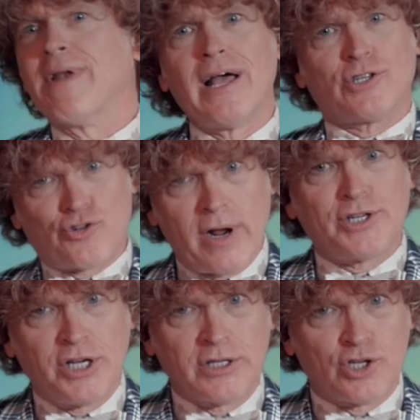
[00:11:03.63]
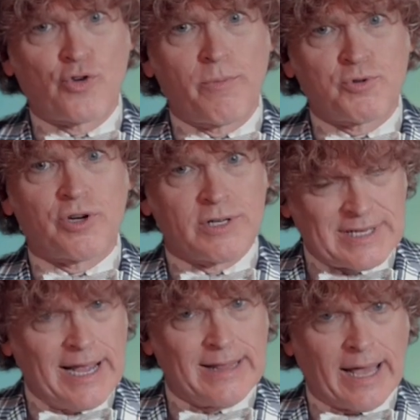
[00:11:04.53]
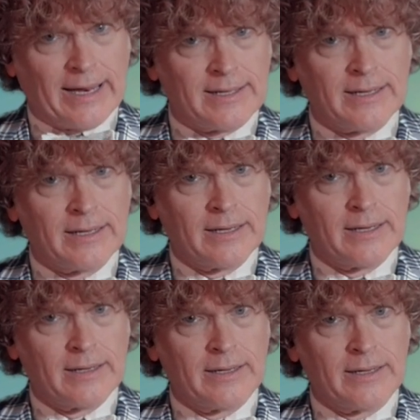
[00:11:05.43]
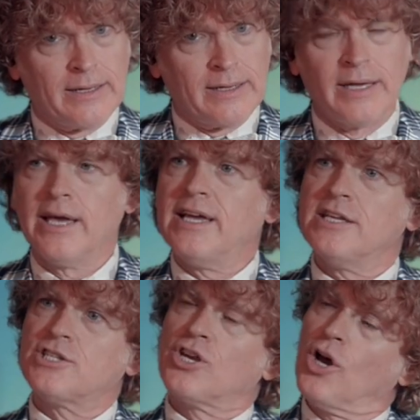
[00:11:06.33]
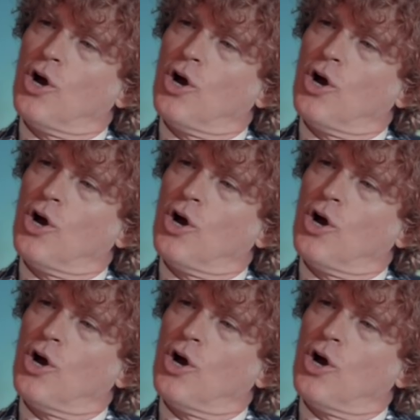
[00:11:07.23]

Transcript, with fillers: am not stretching the scripture to say that he's